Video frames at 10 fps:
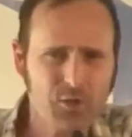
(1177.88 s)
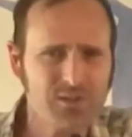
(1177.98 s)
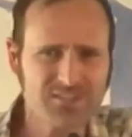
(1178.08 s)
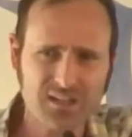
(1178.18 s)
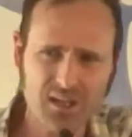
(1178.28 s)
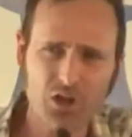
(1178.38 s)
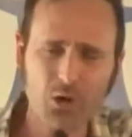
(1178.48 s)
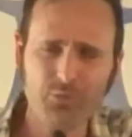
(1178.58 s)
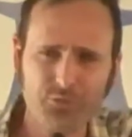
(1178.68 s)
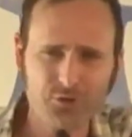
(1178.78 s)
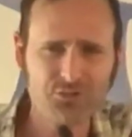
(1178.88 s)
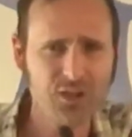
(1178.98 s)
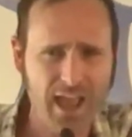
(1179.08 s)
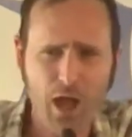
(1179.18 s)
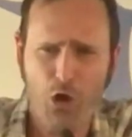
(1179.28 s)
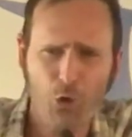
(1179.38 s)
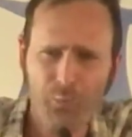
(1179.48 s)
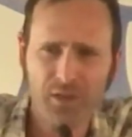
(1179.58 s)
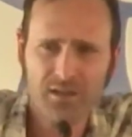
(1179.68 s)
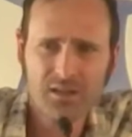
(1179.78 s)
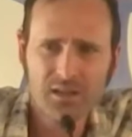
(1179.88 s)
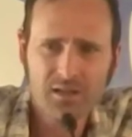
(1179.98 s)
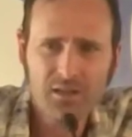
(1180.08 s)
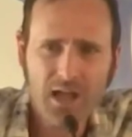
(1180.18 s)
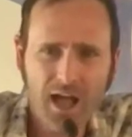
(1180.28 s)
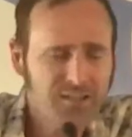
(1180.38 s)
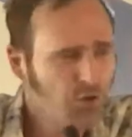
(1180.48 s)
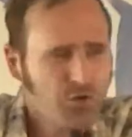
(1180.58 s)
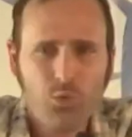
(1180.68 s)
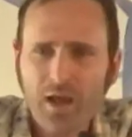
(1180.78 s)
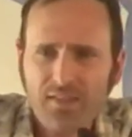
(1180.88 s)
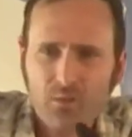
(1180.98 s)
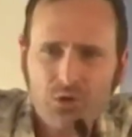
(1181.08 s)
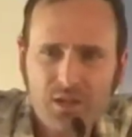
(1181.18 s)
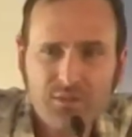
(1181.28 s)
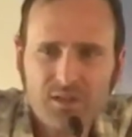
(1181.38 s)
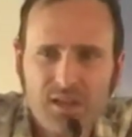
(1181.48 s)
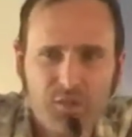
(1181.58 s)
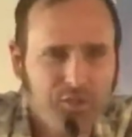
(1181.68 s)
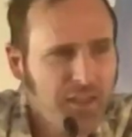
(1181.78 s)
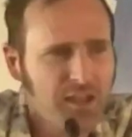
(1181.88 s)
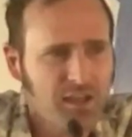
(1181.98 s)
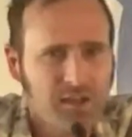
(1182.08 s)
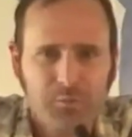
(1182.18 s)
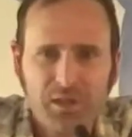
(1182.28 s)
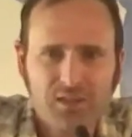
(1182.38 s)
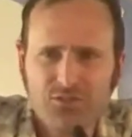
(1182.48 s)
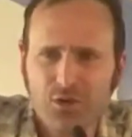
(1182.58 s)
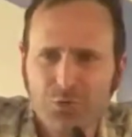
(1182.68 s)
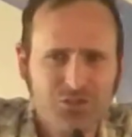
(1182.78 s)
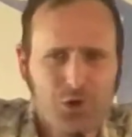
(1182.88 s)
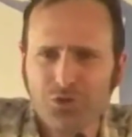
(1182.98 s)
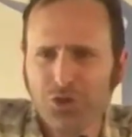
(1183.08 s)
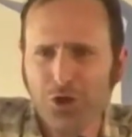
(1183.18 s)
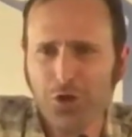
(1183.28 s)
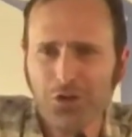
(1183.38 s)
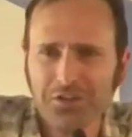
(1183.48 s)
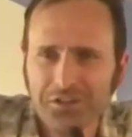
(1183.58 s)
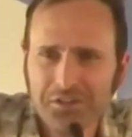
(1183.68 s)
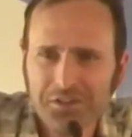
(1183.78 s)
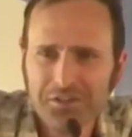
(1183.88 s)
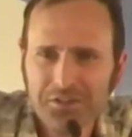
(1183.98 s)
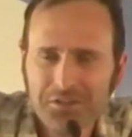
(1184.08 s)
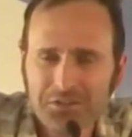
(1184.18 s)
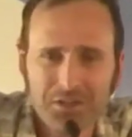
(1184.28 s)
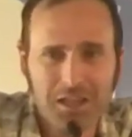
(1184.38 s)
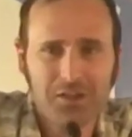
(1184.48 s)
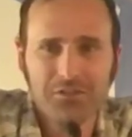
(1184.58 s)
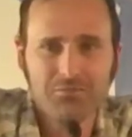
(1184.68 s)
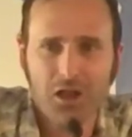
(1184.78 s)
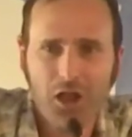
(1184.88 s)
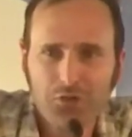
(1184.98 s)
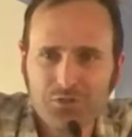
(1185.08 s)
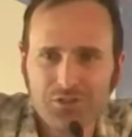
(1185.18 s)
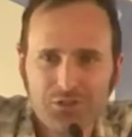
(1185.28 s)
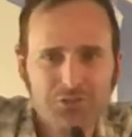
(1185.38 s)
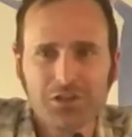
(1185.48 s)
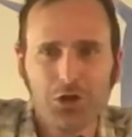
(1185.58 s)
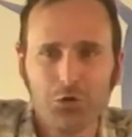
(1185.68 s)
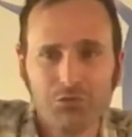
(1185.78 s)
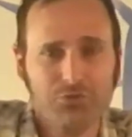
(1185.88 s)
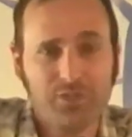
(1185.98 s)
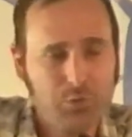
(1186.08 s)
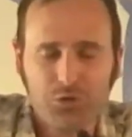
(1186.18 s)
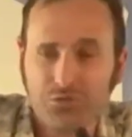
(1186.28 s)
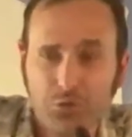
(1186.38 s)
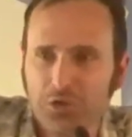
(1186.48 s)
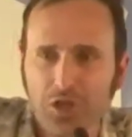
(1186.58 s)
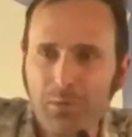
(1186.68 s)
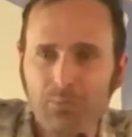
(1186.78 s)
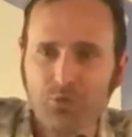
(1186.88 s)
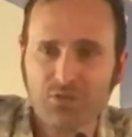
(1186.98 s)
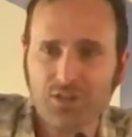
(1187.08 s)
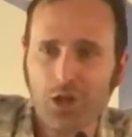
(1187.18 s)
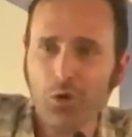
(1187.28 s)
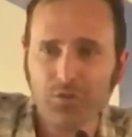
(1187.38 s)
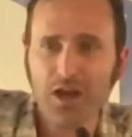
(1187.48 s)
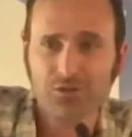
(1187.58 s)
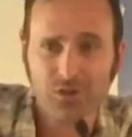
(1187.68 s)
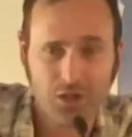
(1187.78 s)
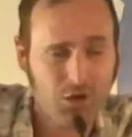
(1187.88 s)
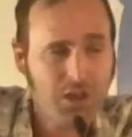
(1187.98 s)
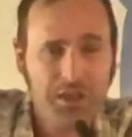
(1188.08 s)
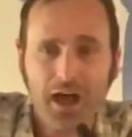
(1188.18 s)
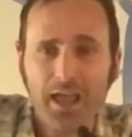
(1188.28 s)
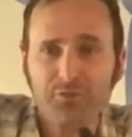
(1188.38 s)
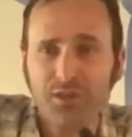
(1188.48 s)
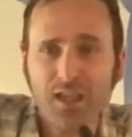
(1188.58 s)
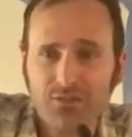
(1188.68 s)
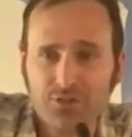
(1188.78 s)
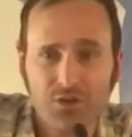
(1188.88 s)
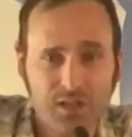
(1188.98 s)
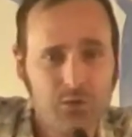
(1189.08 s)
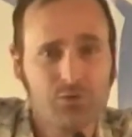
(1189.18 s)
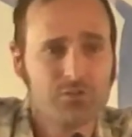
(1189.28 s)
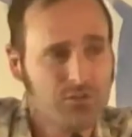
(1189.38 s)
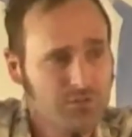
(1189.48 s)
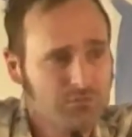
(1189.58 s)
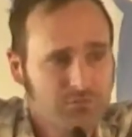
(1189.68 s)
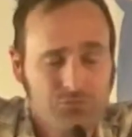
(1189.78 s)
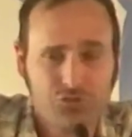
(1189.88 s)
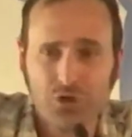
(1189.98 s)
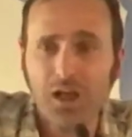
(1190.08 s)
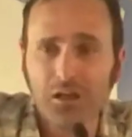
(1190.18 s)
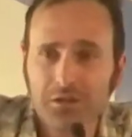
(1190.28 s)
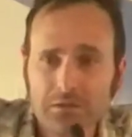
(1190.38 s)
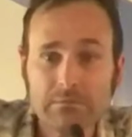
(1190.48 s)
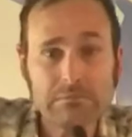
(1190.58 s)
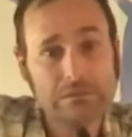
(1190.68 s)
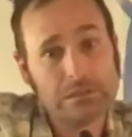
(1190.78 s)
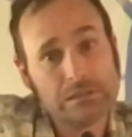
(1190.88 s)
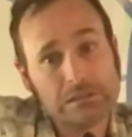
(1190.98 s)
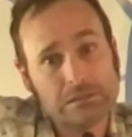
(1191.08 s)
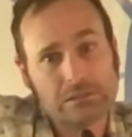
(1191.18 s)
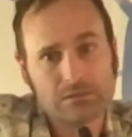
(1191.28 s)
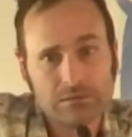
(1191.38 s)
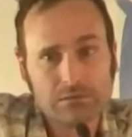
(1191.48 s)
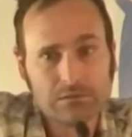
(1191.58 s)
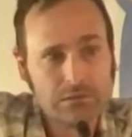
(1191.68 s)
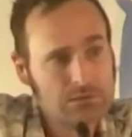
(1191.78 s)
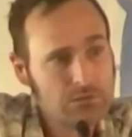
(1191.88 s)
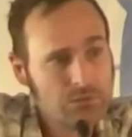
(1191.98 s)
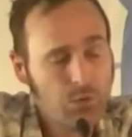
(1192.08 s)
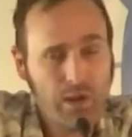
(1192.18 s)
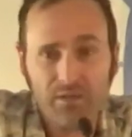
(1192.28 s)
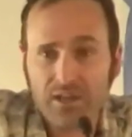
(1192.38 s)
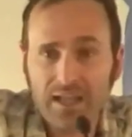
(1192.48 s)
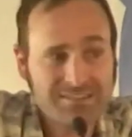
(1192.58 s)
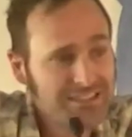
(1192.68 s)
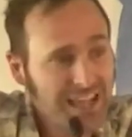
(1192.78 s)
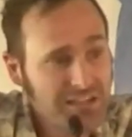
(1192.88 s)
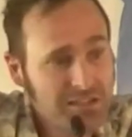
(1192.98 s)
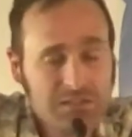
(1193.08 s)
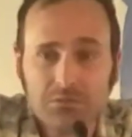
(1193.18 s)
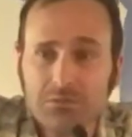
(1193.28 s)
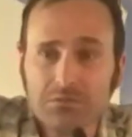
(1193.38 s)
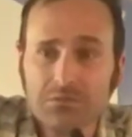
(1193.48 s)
I think when City of Hope first opened, I don't know why they were even a thing, because there was no cure. 100 years ago, you would come up to a City of Hope doctor and go, I have cancer, and he would shrug. We have a nice tent.